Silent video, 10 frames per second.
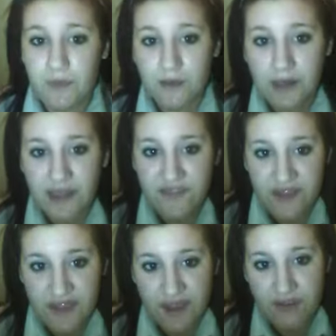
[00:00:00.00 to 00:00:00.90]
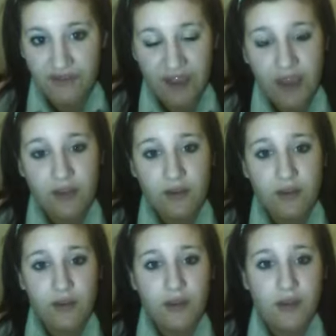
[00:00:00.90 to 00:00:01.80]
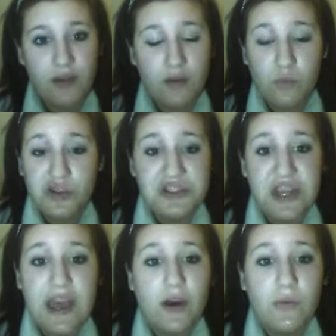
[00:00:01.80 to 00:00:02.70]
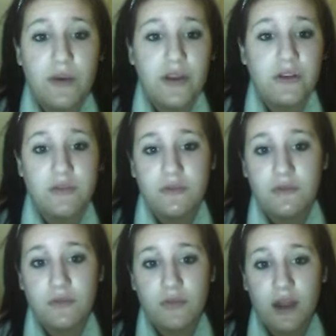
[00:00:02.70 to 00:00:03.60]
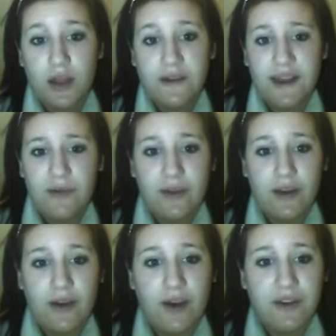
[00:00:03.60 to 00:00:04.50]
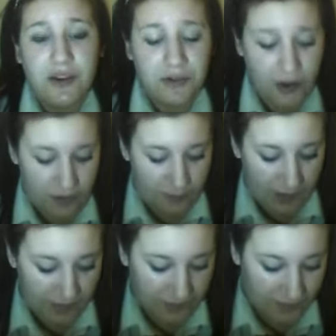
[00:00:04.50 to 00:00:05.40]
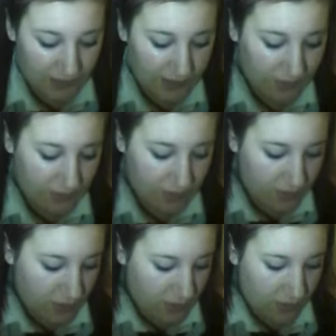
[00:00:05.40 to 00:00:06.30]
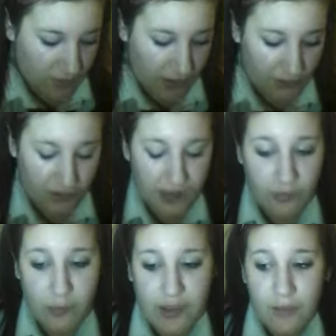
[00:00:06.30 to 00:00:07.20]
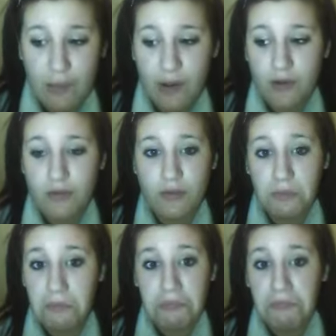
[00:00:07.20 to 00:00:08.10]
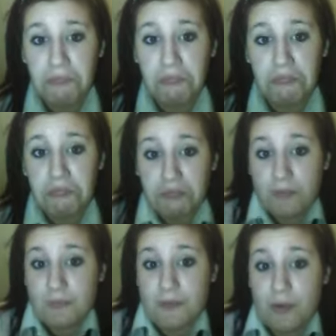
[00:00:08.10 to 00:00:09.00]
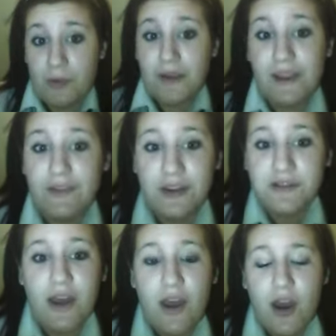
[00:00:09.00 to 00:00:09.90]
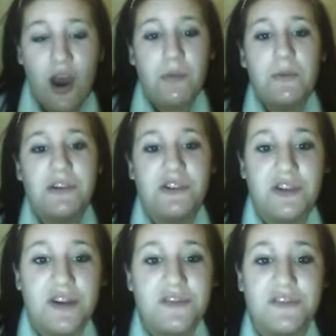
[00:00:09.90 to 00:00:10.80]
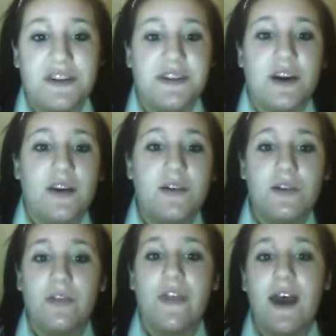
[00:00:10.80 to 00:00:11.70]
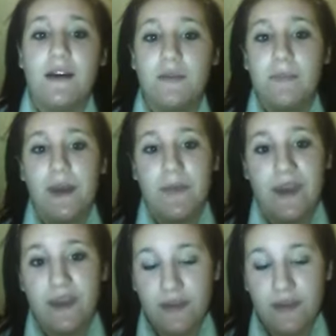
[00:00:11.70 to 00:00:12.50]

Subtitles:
leave it there, I think, wash it out, and I don't know personally how good it'll be, but no point in giving it a try. I'll probably do another video on that maybe.